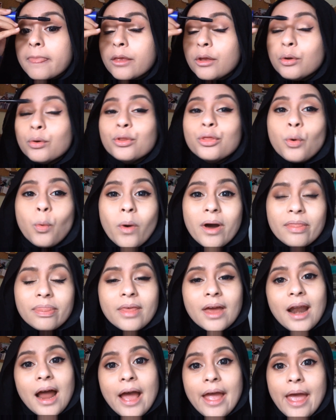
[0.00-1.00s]
you know, the one
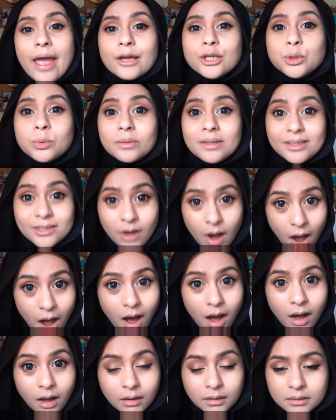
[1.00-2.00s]
that I actually
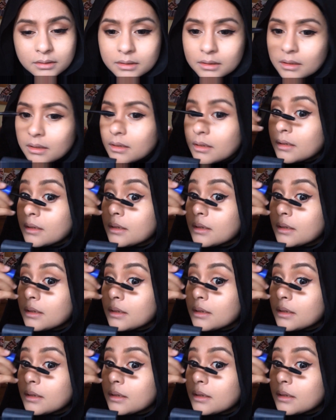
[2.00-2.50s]
talked.